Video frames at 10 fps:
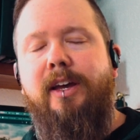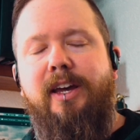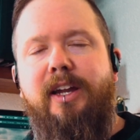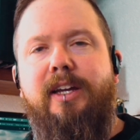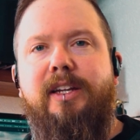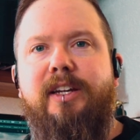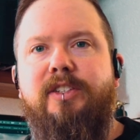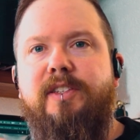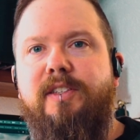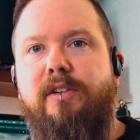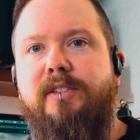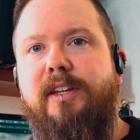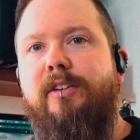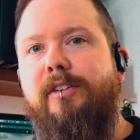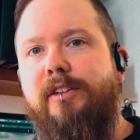and I can actually start
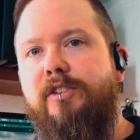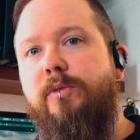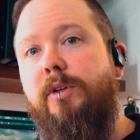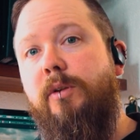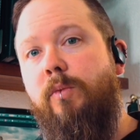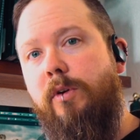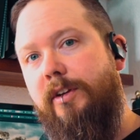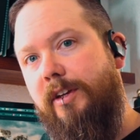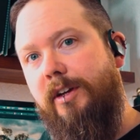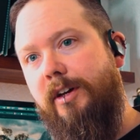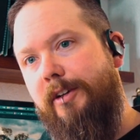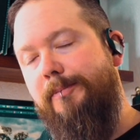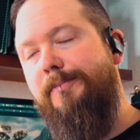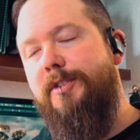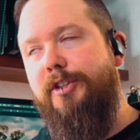tearing into it and working on it.
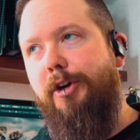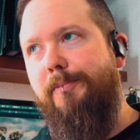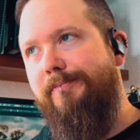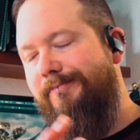So